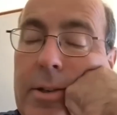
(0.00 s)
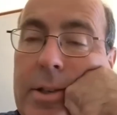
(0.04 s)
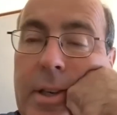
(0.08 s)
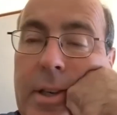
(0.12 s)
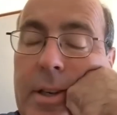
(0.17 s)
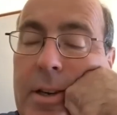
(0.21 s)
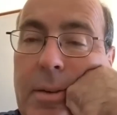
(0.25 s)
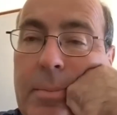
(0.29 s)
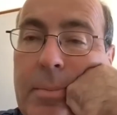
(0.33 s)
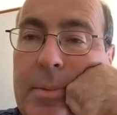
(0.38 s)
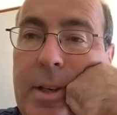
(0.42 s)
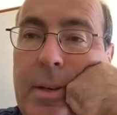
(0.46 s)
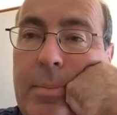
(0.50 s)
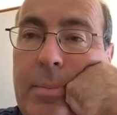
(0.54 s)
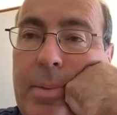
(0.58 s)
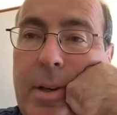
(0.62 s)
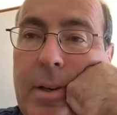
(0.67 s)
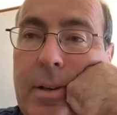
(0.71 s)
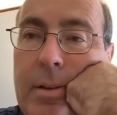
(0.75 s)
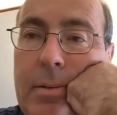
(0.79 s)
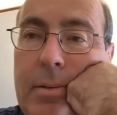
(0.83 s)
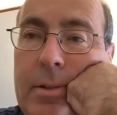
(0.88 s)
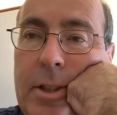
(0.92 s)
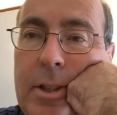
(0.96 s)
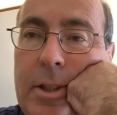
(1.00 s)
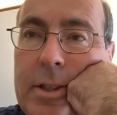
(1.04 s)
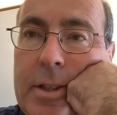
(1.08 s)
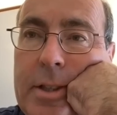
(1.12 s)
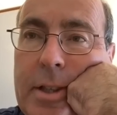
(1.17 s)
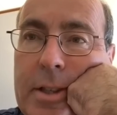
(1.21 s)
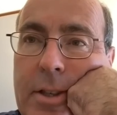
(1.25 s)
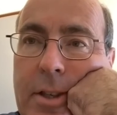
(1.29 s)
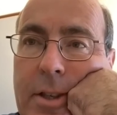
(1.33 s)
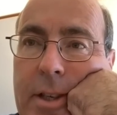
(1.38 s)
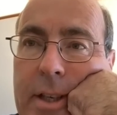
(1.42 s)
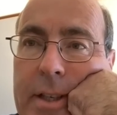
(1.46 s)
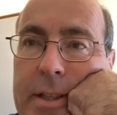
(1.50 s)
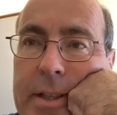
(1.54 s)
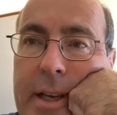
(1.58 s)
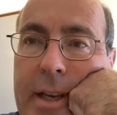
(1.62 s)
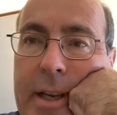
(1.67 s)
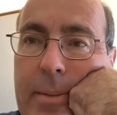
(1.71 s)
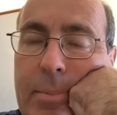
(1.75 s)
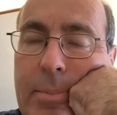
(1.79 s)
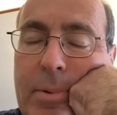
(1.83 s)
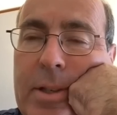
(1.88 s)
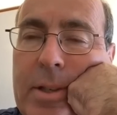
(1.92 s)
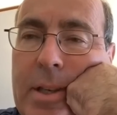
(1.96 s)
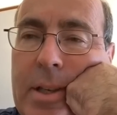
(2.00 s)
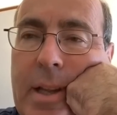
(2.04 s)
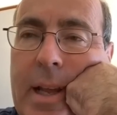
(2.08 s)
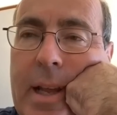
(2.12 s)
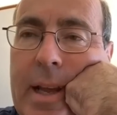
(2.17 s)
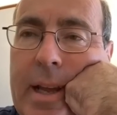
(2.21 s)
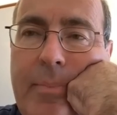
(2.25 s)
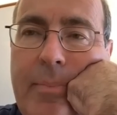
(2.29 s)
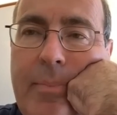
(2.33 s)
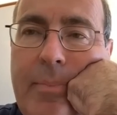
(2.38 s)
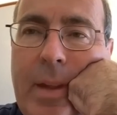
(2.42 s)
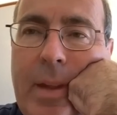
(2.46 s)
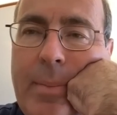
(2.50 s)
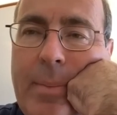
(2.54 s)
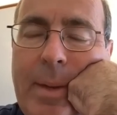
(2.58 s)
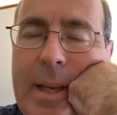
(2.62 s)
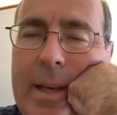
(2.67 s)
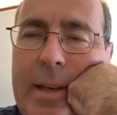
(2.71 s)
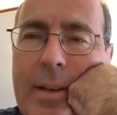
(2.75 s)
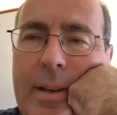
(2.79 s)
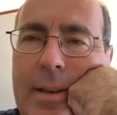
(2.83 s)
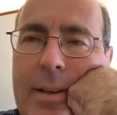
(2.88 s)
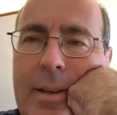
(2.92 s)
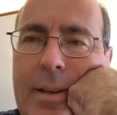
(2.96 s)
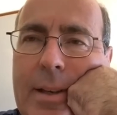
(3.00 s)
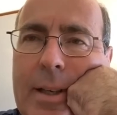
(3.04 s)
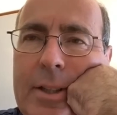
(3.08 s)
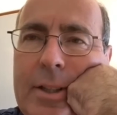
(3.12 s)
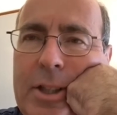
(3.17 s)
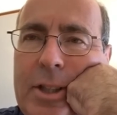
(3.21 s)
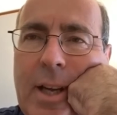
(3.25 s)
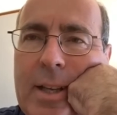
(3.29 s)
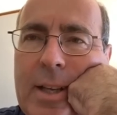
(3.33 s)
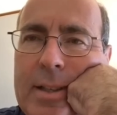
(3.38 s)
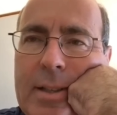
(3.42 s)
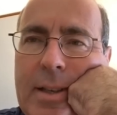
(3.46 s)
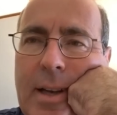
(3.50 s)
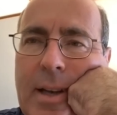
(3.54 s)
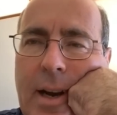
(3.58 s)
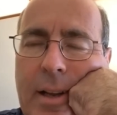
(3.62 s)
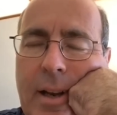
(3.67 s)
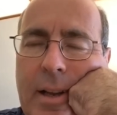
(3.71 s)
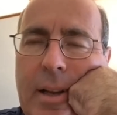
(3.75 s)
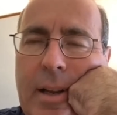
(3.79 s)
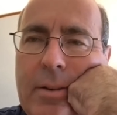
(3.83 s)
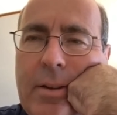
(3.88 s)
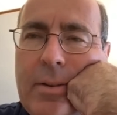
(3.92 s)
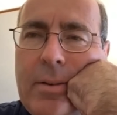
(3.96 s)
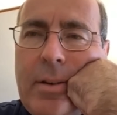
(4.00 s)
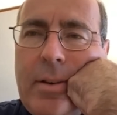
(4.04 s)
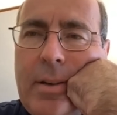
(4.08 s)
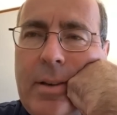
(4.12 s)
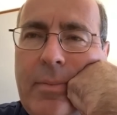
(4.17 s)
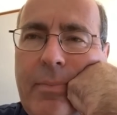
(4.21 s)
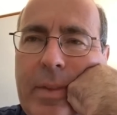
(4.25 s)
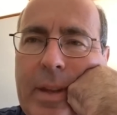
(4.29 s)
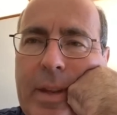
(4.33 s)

and Home Depot, just as good examples of that, I mean, uh, John's not alone.